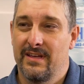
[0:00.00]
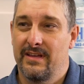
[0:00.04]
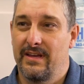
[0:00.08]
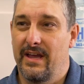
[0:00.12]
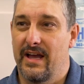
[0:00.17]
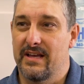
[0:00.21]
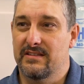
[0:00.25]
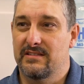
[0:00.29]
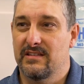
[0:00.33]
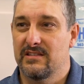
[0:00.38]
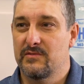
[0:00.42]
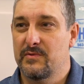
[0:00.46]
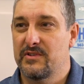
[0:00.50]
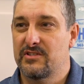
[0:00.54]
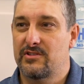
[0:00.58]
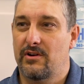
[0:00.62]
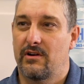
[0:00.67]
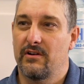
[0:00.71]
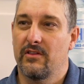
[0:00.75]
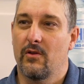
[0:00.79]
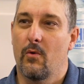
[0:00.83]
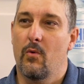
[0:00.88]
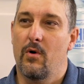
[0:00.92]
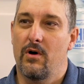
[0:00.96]
Yeah, since we
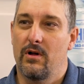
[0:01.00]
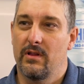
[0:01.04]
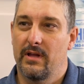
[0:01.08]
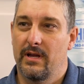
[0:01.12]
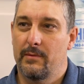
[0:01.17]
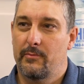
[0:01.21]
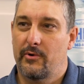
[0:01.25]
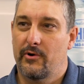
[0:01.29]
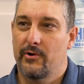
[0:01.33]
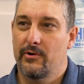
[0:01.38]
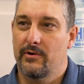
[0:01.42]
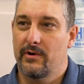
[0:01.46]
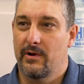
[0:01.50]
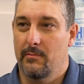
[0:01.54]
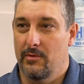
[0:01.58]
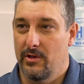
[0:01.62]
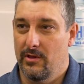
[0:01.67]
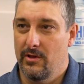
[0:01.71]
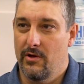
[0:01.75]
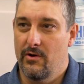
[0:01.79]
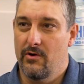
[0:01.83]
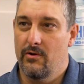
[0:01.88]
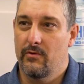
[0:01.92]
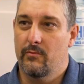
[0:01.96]
started the walleye program
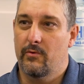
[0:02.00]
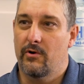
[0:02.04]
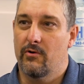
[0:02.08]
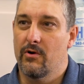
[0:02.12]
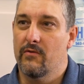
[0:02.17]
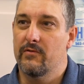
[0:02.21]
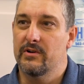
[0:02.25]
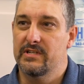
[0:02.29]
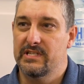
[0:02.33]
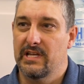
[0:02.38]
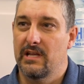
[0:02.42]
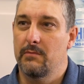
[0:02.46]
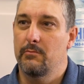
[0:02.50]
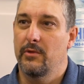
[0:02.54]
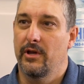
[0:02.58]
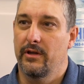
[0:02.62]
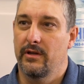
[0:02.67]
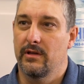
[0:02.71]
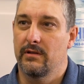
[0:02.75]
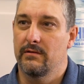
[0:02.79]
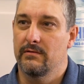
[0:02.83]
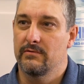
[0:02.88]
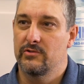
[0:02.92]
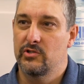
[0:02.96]
alone, we're over ten
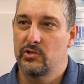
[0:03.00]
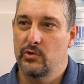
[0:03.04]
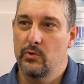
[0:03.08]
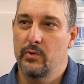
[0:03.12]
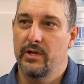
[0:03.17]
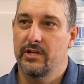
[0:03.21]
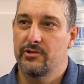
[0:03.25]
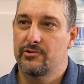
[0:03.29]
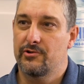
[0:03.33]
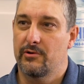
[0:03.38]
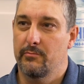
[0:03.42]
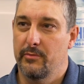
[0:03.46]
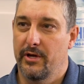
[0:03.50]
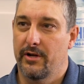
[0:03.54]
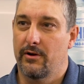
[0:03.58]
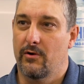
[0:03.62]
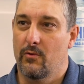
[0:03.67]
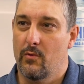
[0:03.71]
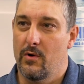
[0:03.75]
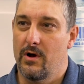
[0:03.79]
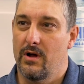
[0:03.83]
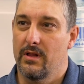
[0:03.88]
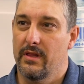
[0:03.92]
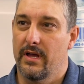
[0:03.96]
million two-inch or bigger
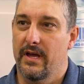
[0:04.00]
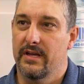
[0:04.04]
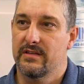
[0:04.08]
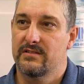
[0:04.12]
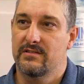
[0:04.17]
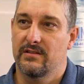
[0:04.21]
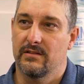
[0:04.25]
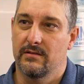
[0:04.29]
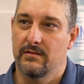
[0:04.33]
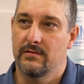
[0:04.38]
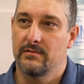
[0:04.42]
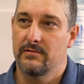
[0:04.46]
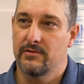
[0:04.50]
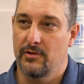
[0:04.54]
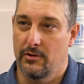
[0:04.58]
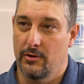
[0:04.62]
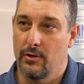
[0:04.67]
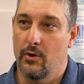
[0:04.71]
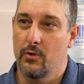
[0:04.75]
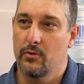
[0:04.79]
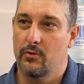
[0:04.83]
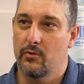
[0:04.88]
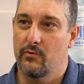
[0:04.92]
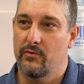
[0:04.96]
walleyes to the, the
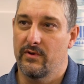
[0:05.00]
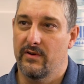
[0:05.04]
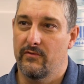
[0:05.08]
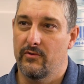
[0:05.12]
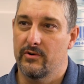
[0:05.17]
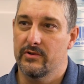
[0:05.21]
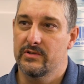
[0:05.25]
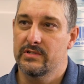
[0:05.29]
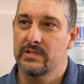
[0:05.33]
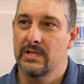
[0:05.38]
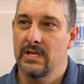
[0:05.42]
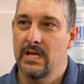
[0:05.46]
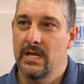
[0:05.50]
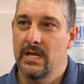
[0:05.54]
local rivers.